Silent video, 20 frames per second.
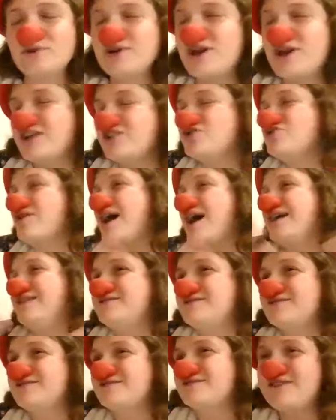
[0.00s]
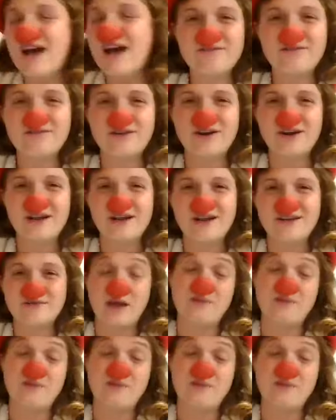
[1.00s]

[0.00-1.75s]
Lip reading: We're not trying to cover it.